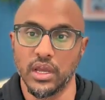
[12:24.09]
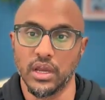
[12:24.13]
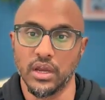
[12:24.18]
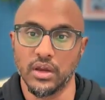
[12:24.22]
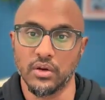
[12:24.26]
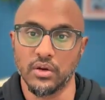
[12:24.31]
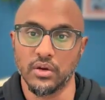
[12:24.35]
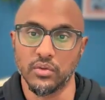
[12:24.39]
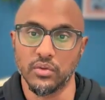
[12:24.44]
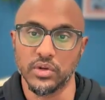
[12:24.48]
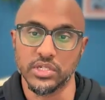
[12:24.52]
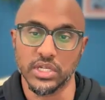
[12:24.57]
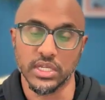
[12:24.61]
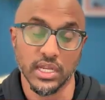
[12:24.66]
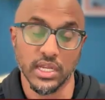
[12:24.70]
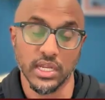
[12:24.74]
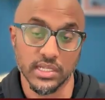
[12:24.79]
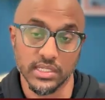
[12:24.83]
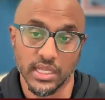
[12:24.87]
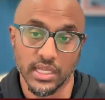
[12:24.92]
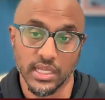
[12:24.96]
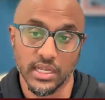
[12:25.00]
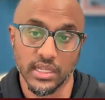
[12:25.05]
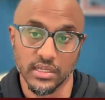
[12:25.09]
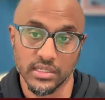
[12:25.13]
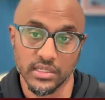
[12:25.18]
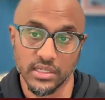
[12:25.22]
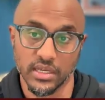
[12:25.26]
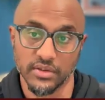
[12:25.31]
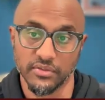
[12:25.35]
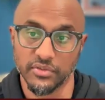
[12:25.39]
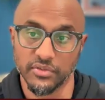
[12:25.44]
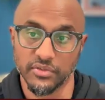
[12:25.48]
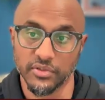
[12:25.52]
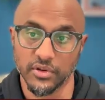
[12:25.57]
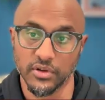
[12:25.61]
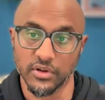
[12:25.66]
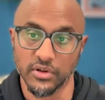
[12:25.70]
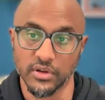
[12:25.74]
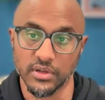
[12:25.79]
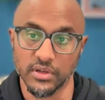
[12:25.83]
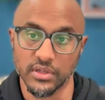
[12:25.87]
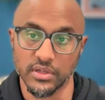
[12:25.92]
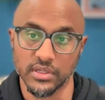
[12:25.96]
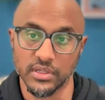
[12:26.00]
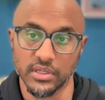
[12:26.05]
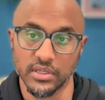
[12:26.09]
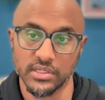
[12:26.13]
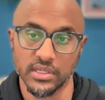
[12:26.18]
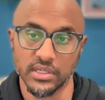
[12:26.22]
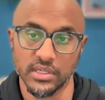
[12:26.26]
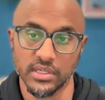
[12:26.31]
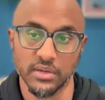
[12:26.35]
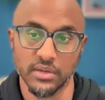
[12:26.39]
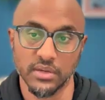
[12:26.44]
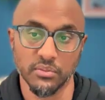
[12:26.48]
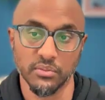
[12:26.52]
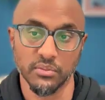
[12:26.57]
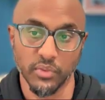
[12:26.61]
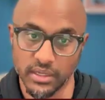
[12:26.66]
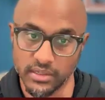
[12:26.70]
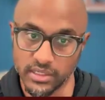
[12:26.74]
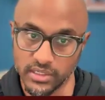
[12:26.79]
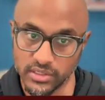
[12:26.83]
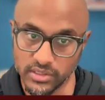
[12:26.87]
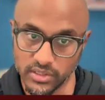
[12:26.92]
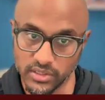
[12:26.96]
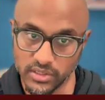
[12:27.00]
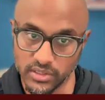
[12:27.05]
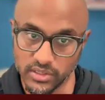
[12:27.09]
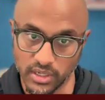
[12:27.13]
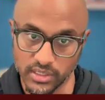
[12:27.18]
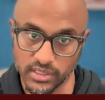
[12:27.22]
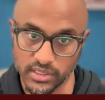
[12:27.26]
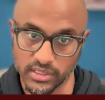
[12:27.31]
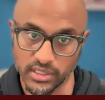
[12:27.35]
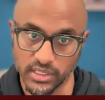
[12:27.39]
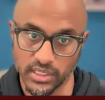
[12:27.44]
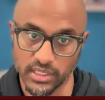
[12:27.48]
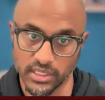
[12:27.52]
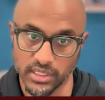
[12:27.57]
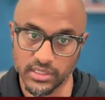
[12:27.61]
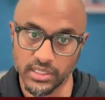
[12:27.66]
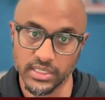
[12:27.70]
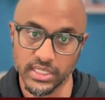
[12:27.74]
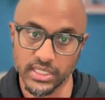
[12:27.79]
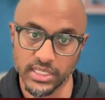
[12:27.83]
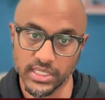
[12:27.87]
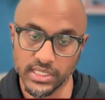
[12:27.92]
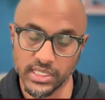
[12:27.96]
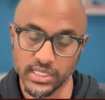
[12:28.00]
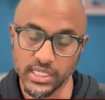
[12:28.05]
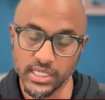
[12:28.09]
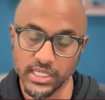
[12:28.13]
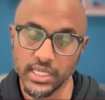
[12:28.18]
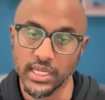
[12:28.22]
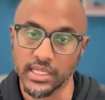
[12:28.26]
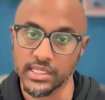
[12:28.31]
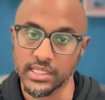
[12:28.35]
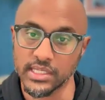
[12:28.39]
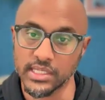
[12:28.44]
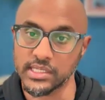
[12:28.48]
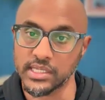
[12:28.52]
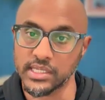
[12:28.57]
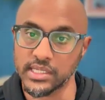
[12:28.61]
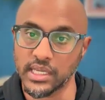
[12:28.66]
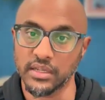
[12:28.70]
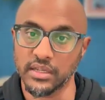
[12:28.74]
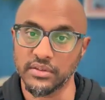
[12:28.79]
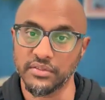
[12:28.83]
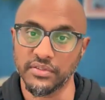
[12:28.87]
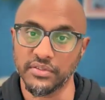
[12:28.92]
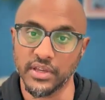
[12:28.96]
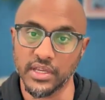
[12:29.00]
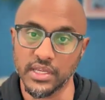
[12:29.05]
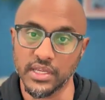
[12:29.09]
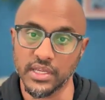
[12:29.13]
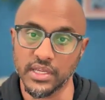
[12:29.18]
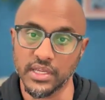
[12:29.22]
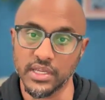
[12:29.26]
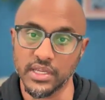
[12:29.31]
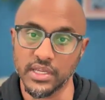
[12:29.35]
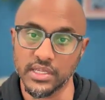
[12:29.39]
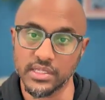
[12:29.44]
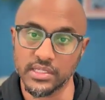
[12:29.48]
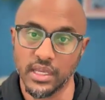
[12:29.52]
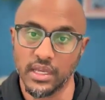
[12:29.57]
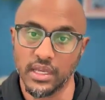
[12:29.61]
which again is setting us up for some breakdown in talks to succeed at this second phase.